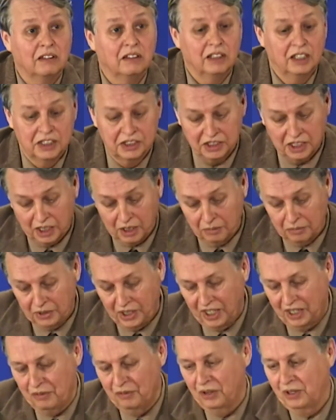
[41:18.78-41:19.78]
Let's take a
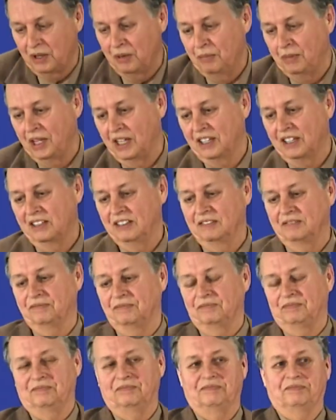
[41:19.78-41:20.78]
break and we'll come
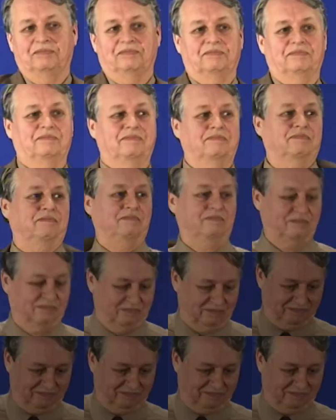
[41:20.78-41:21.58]
back.